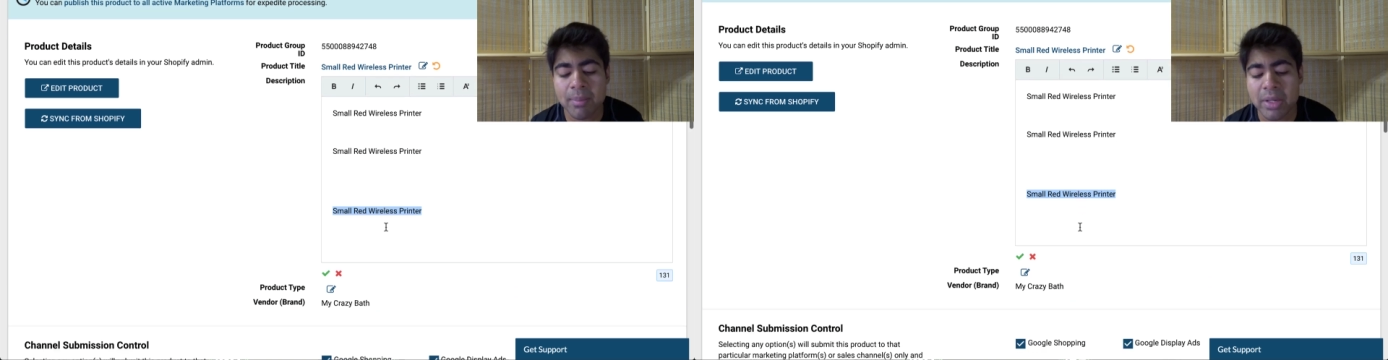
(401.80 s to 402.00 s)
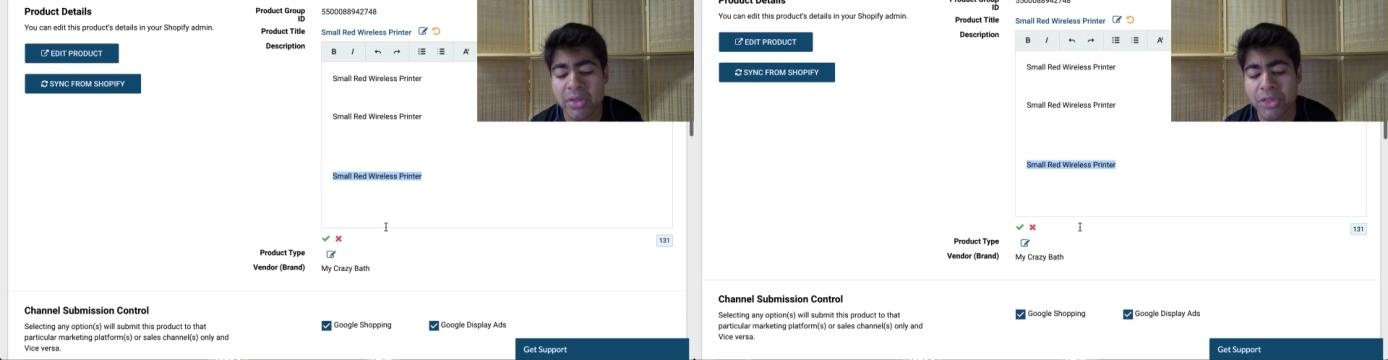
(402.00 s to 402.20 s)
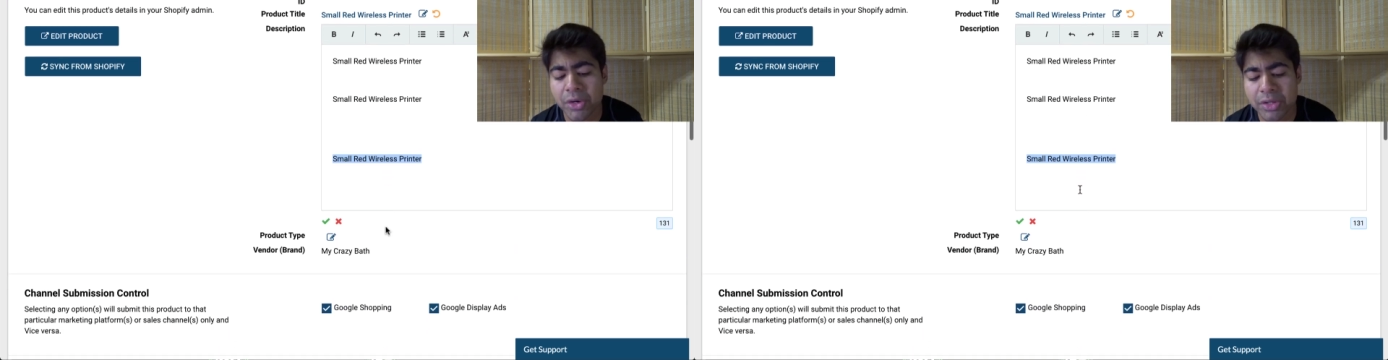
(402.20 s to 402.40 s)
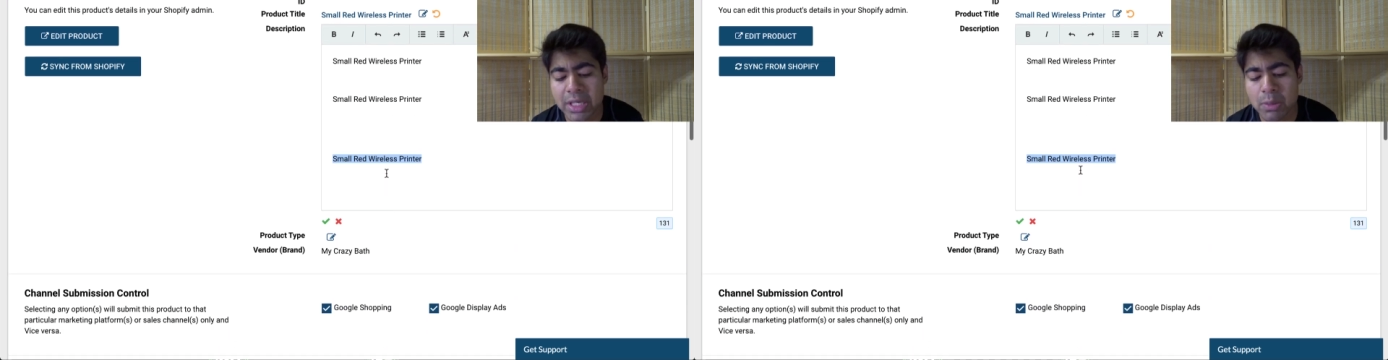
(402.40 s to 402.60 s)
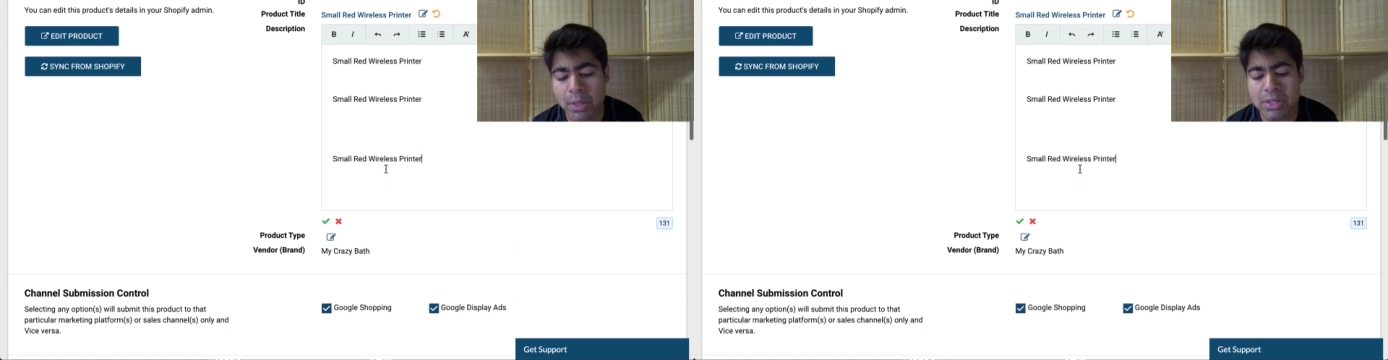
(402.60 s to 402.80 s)
But the third
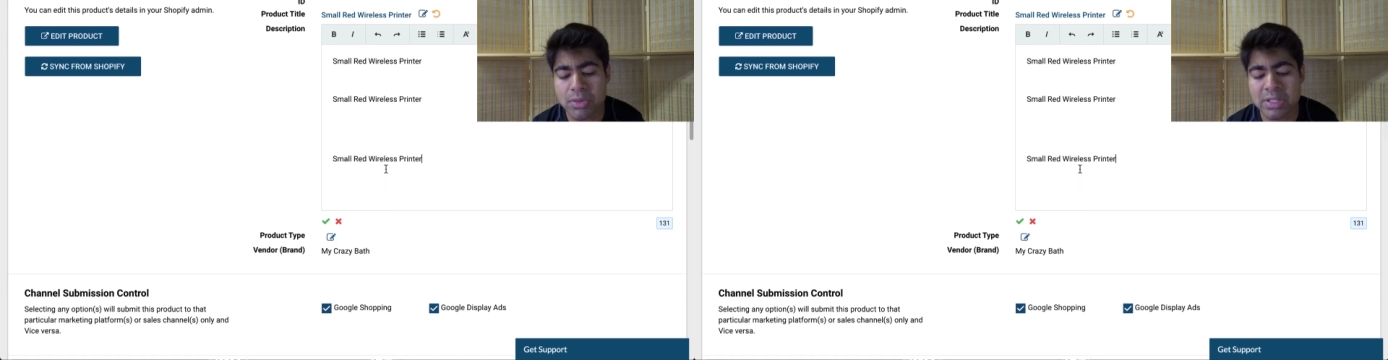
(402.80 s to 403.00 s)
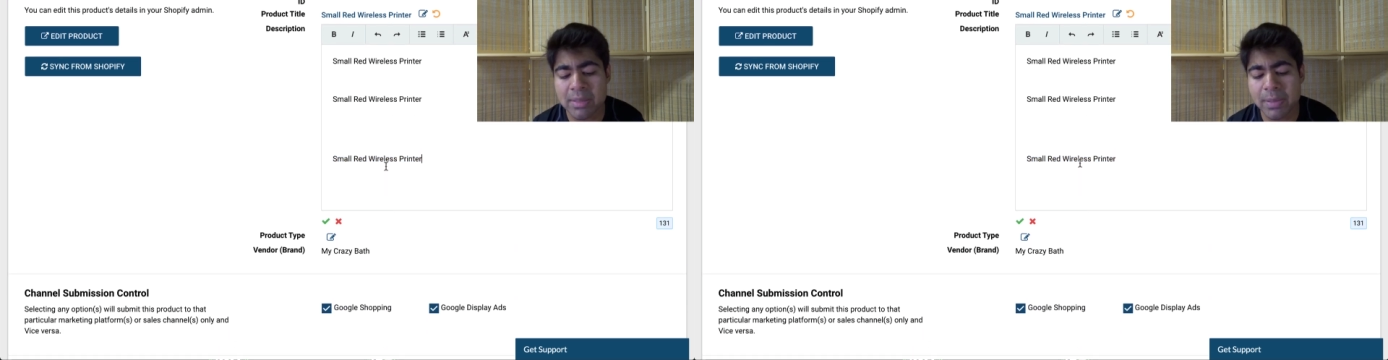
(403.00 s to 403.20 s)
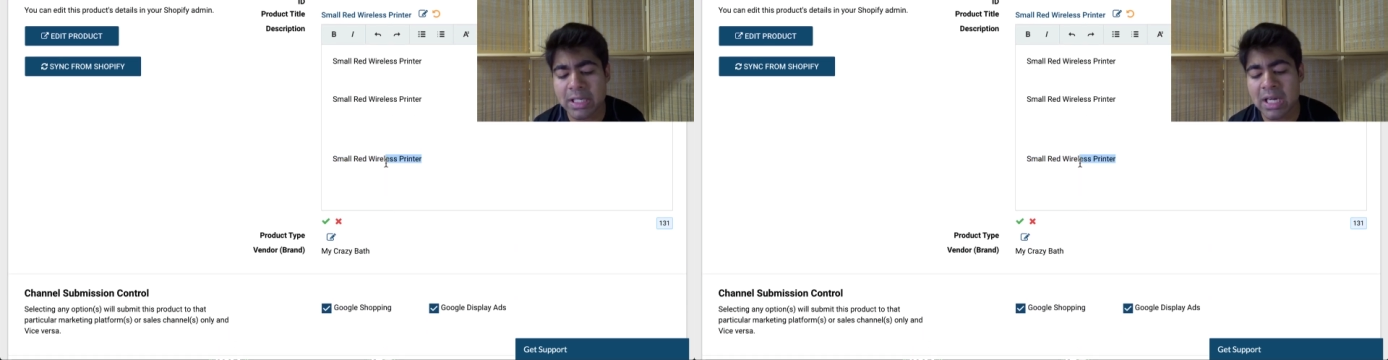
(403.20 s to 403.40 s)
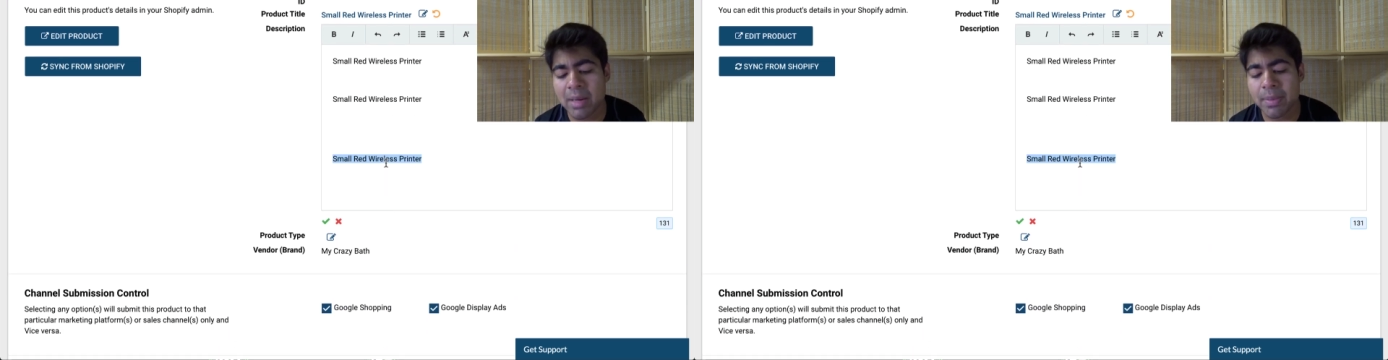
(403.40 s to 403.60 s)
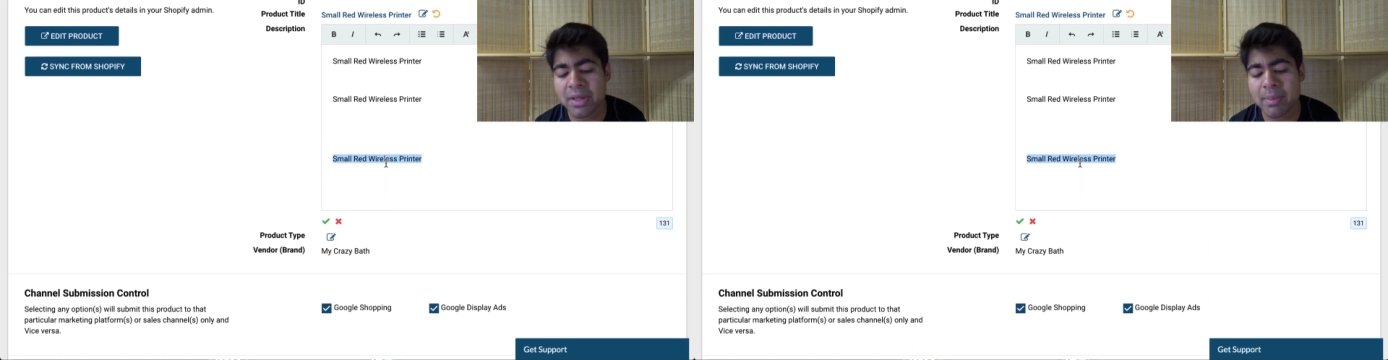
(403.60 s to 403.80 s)
thing you want to do is simply
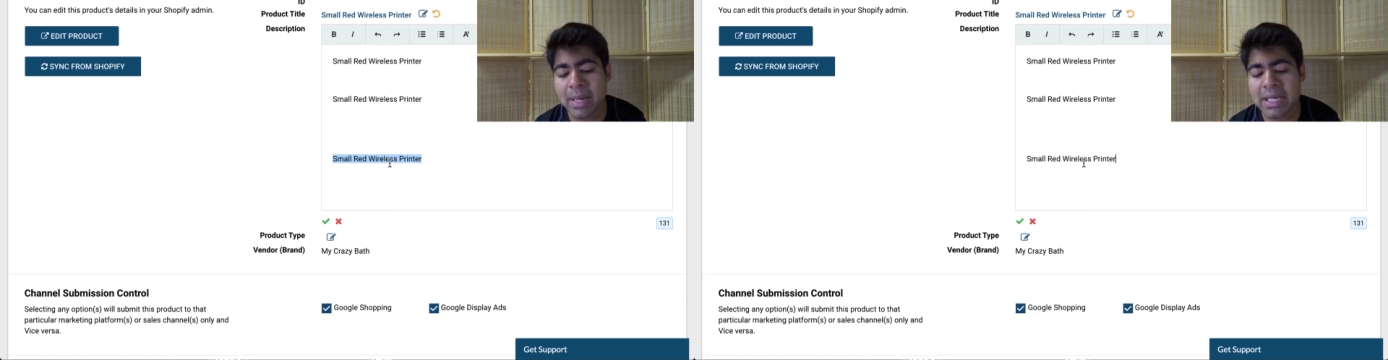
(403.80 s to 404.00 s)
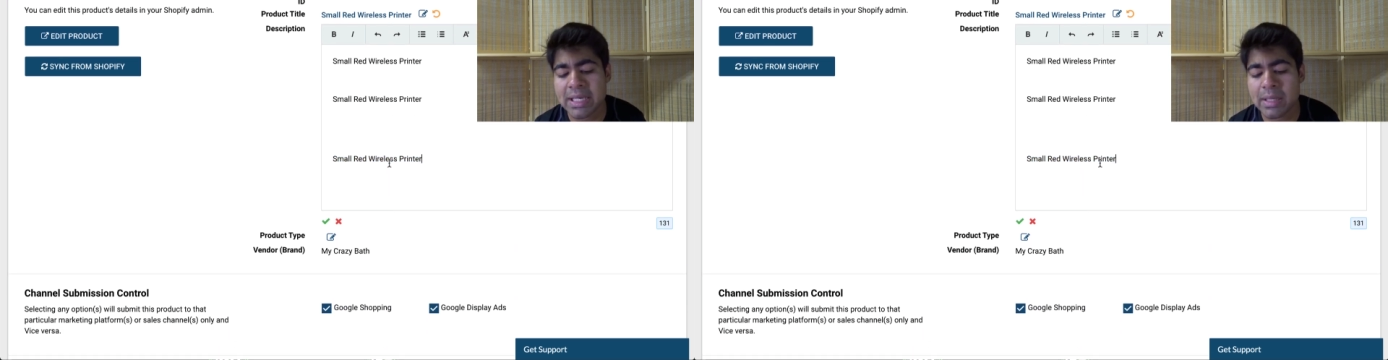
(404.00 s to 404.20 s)
copy the main